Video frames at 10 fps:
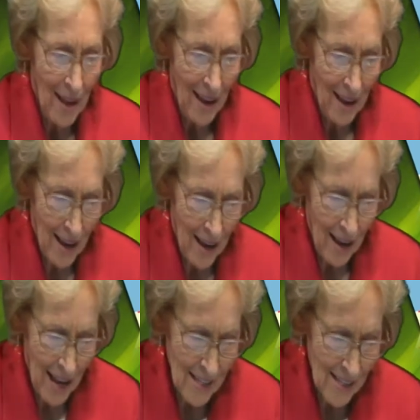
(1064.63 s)

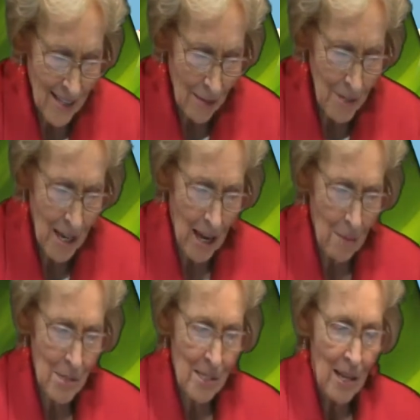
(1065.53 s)
and
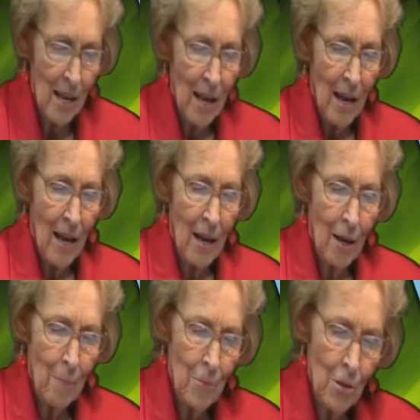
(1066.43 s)
sometimes
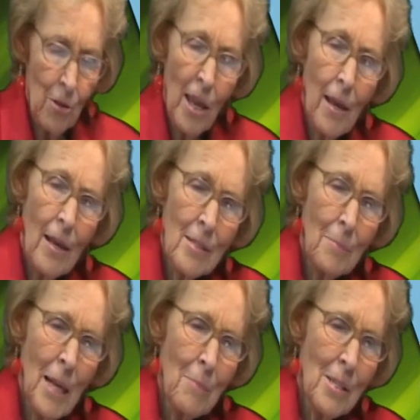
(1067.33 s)

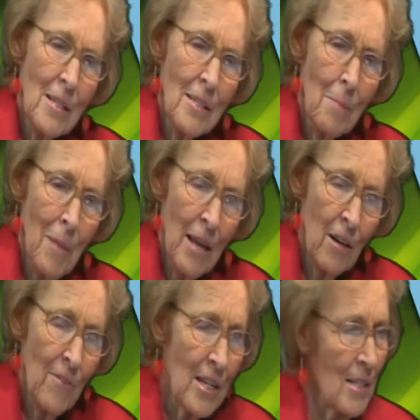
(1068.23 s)
it's a matter
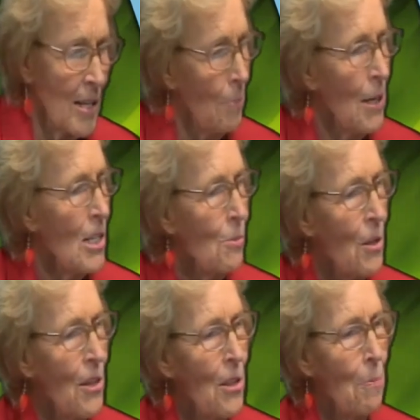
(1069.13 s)
of acceptance
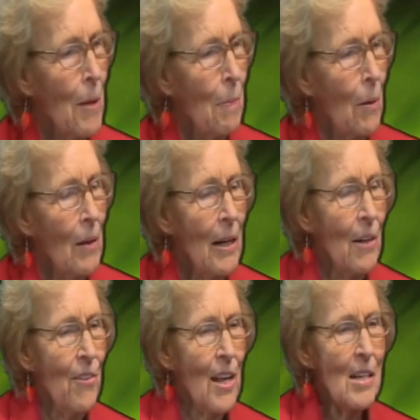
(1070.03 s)
with other people. Little
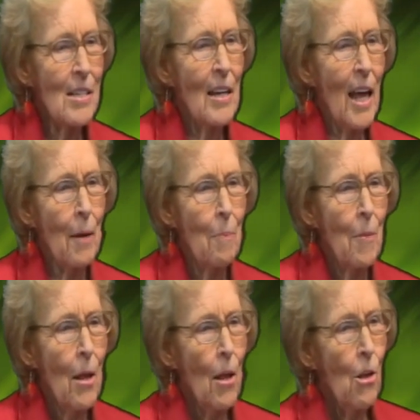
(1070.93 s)
things like
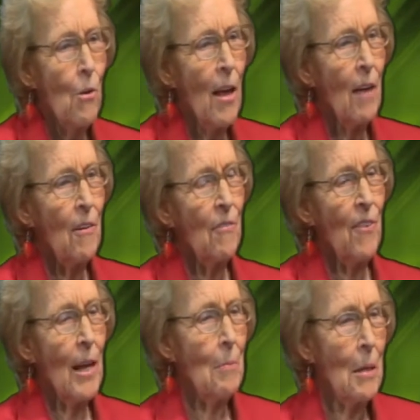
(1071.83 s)
you have a
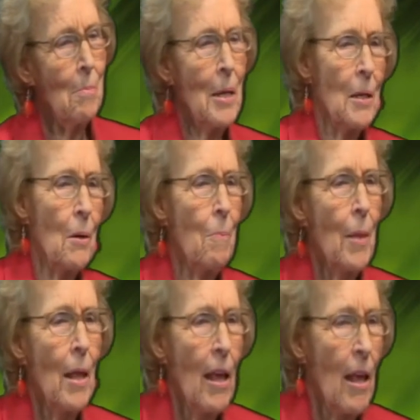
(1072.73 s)
family meal.
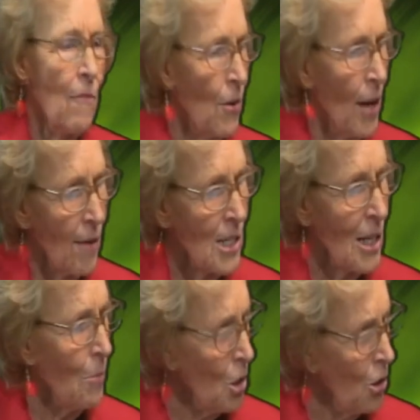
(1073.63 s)
If you have
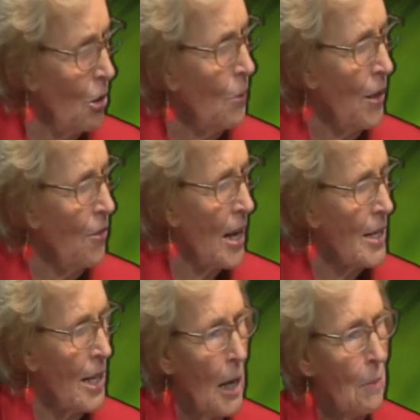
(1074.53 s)
someone new at that
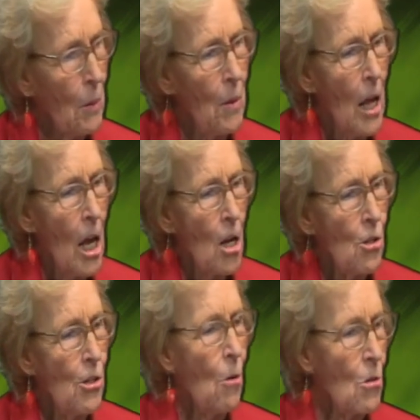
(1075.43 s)
table,
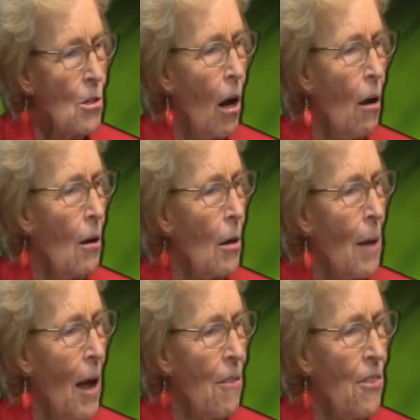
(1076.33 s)
don't talk
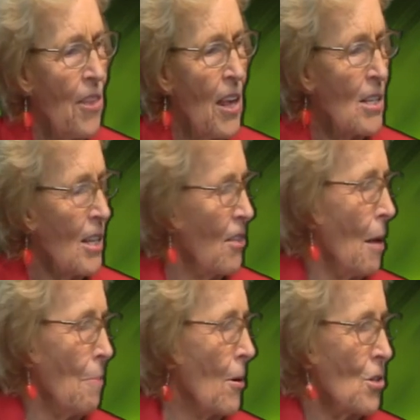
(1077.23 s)
about things
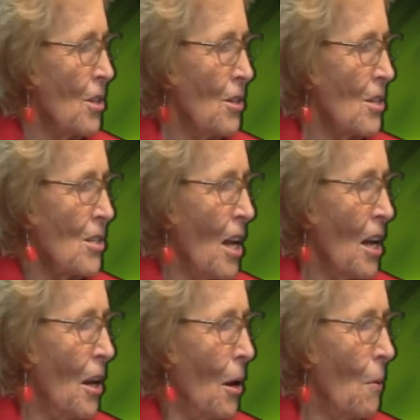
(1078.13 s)
that person does not
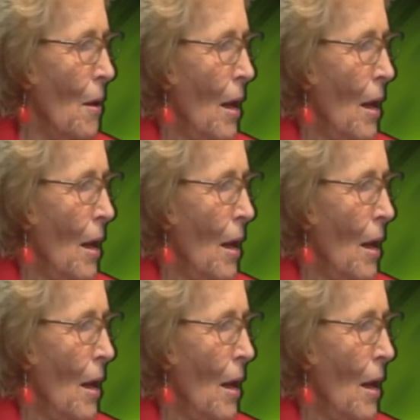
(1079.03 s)
know.